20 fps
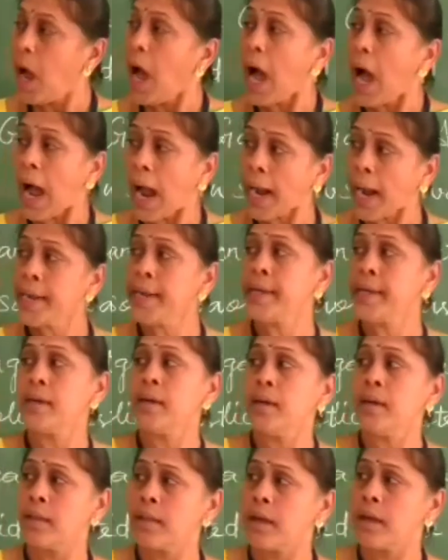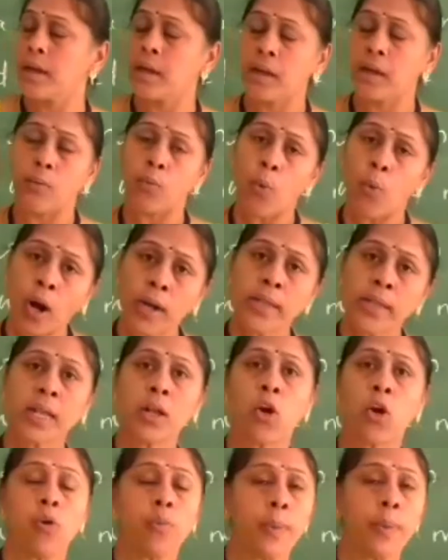And what the
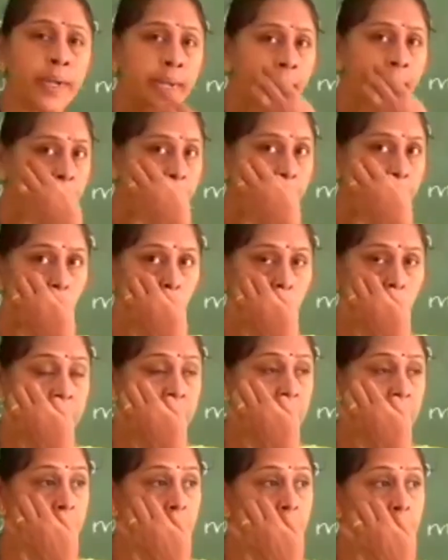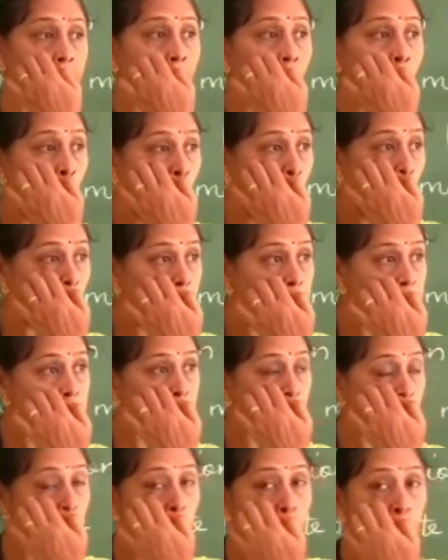government did was, they
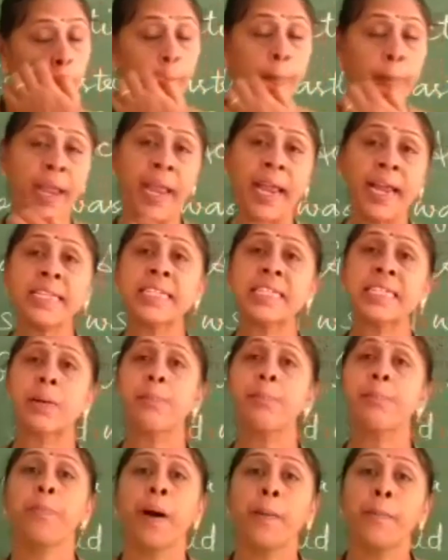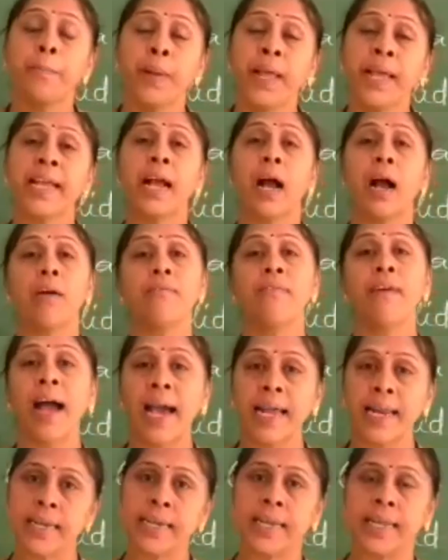also made some public
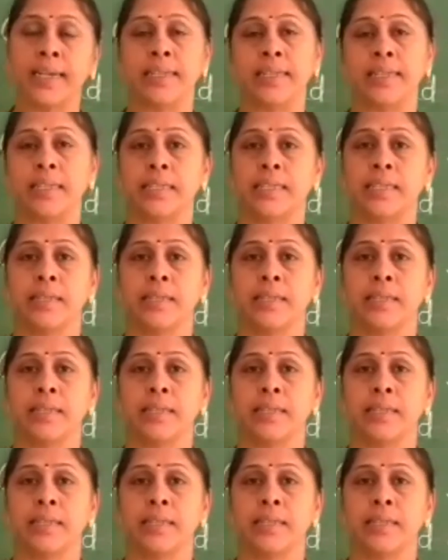awareness.